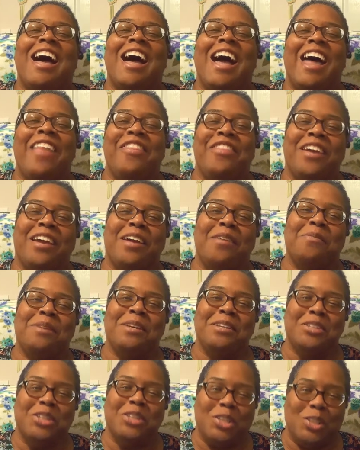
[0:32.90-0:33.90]
I think I'm
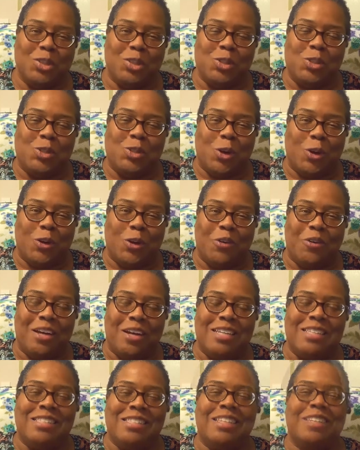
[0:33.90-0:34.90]
getting a little stir
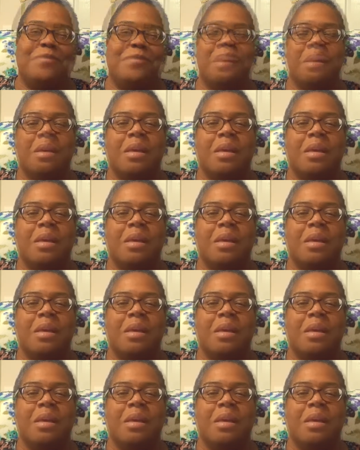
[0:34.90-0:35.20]
crazy.